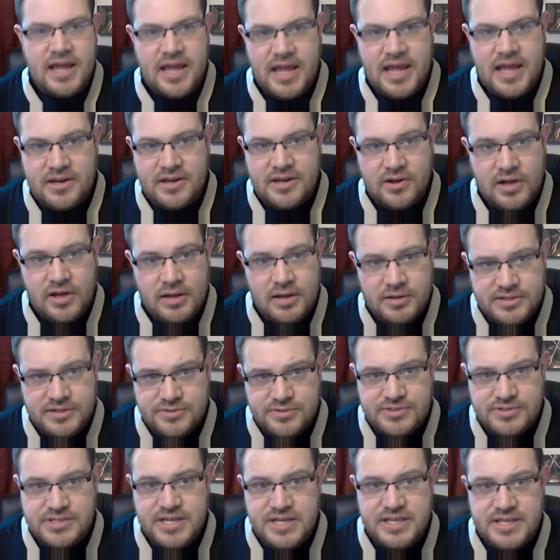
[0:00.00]
you'll
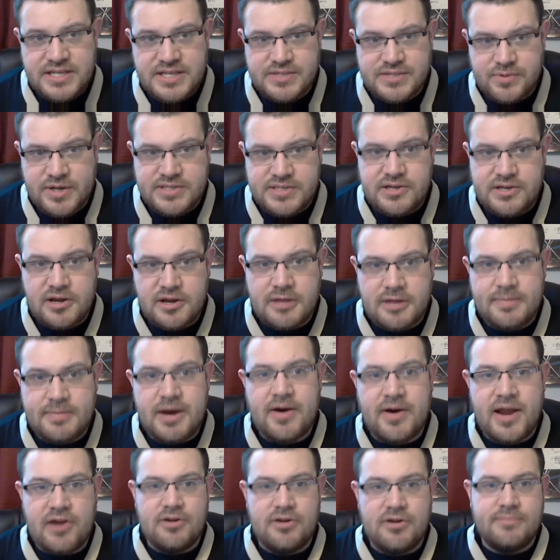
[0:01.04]
also see this when I talk
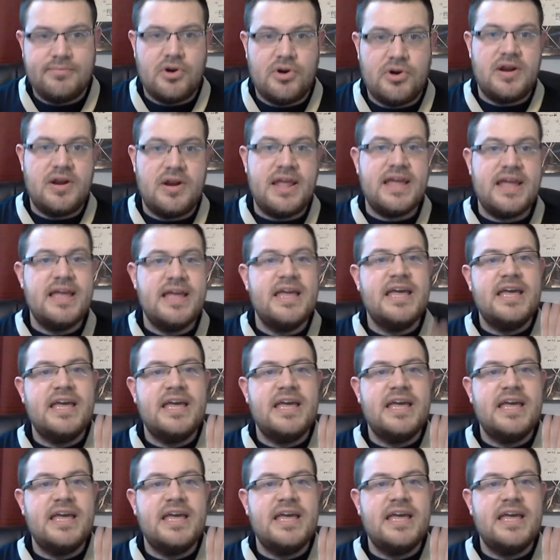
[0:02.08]
about Aaron Murray.